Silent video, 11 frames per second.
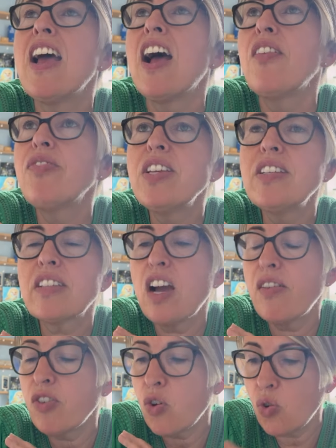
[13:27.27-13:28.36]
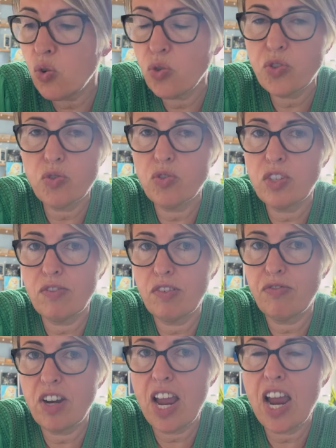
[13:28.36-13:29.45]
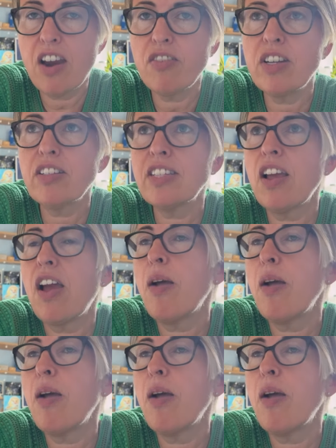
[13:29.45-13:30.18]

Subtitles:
And these cover all sorts of different areas,